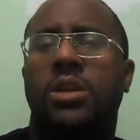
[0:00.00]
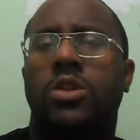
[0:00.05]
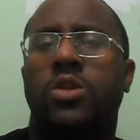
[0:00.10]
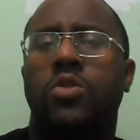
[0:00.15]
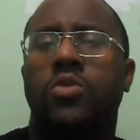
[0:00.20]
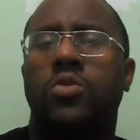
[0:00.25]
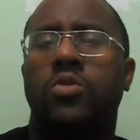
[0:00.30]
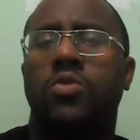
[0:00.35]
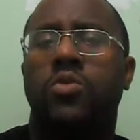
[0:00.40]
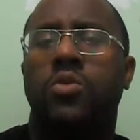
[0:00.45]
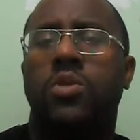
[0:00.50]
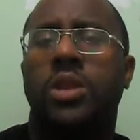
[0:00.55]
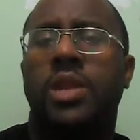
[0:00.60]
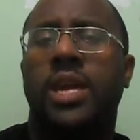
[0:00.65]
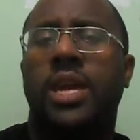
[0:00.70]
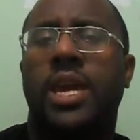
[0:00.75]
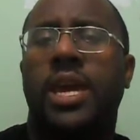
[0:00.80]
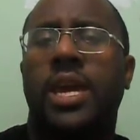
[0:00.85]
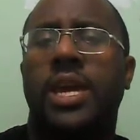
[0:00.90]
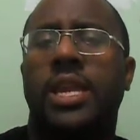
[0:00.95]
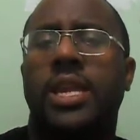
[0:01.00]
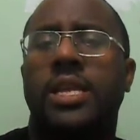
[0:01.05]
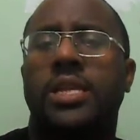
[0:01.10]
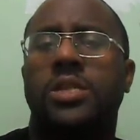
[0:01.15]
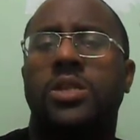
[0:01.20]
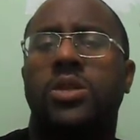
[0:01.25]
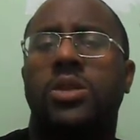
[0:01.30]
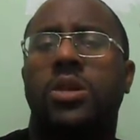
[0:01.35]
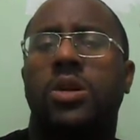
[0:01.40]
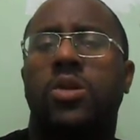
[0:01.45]
you really get
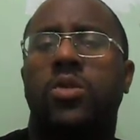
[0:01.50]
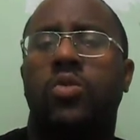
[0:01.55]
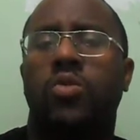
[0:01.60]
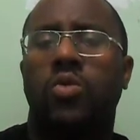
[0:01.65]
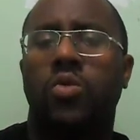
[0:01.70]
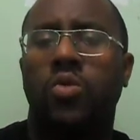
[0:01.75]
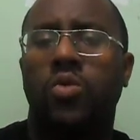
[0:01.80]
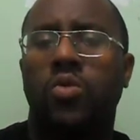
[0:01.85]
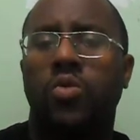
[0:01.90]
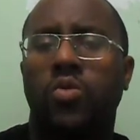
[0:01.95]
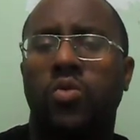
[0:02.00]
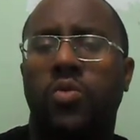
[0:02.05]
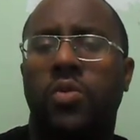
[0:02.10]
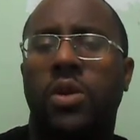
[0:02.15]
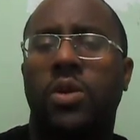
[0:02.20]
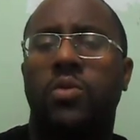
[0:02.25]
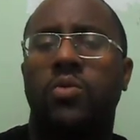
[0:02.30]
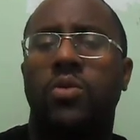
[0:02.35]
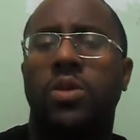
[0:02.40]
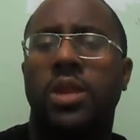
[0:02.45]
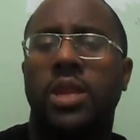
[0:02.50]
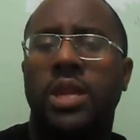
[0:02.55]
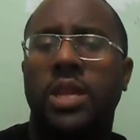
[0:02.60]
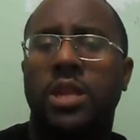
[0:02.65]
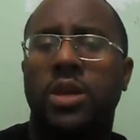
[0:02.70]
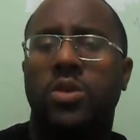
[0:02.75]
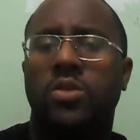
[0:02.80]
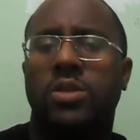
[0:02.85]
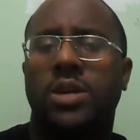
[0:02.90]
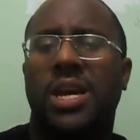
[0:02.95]
into the groove. You really
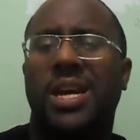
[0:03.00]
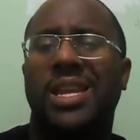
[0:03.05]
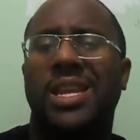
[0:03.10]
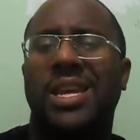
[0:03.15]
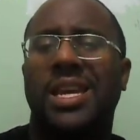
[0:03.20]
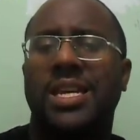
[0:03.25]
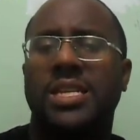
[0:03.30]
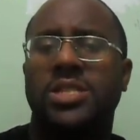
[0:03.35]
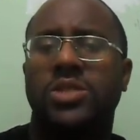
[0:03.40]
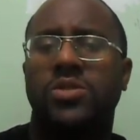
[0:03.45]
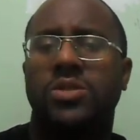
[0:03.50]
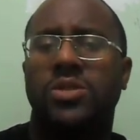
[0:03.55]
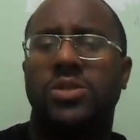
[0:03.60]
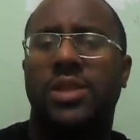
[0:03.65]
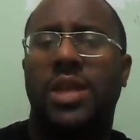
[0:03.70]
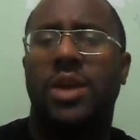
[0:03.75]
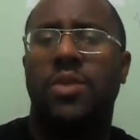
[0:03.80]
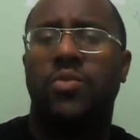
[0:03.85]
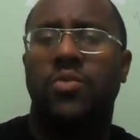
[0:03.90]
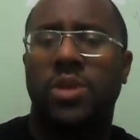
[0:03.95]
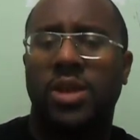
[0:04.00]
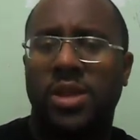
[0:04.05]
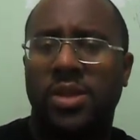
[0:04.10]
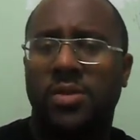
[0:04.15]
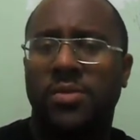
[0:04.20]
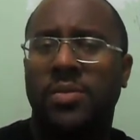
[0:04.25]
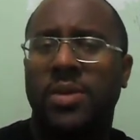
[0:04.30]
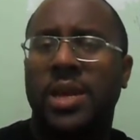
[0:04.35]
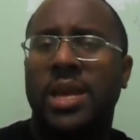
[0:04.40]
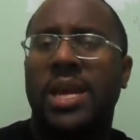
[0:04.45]
know how to get you to that
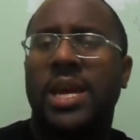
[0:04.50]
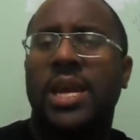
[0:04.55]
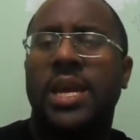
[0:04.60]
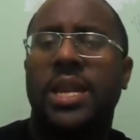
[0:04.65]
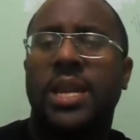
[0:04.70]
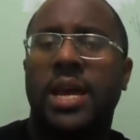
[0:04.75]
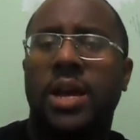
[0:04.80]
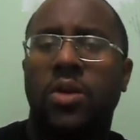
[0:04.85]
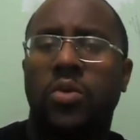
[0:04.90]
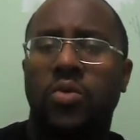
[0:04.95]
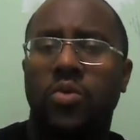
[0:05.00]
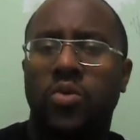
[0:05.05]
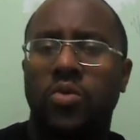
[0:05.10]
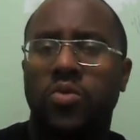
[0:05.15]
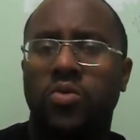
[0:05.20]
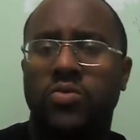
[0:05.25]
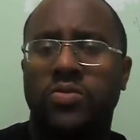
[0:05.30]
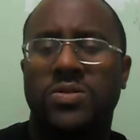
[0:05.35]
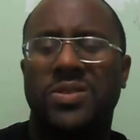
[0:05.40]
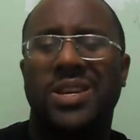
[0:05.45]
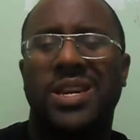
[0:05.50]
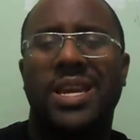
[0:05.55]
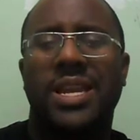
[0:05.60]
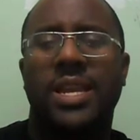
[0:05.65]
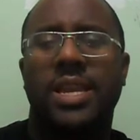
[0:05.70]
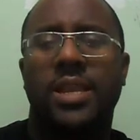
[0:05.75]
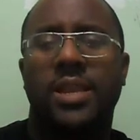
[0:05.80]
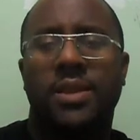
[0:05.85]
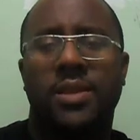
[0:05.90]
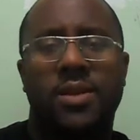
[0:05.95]
rhythm and groove.
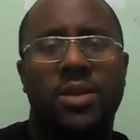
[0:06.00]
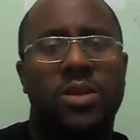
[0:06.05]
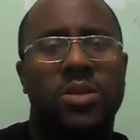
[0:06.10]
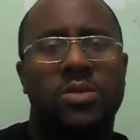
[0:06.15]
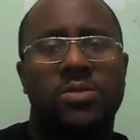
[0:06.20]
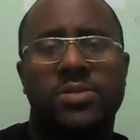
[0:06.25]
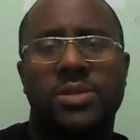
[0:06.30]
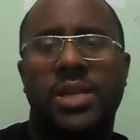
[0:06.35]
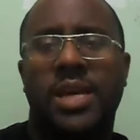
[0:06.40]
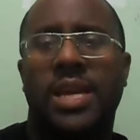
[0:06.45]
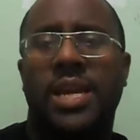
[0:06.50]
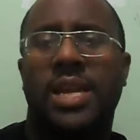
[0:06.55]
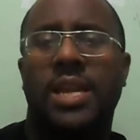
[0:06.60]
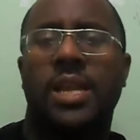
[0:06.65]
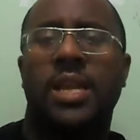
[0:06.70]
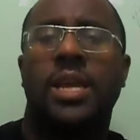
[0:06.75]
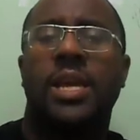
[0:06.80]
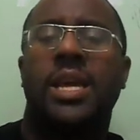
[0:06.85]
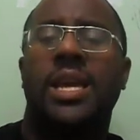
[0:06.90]
And, you know what I'm saying,